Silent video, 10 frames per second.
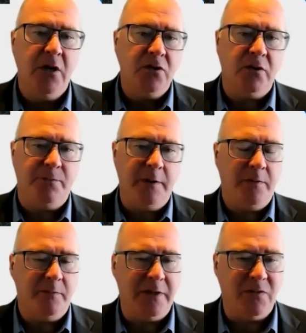So
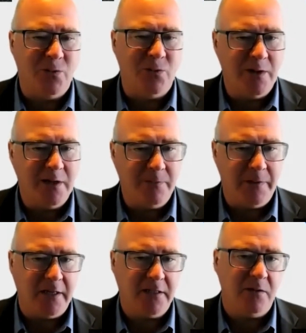people are being really
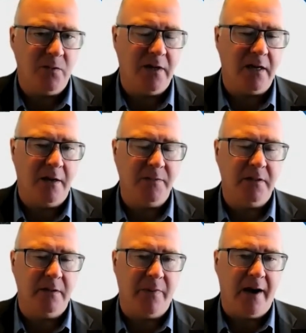patient when it comes
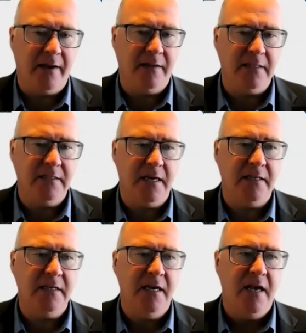to buying these
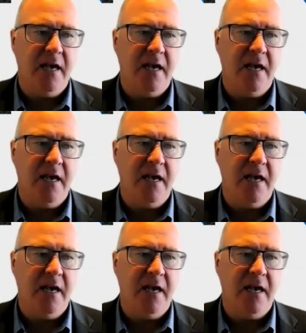days.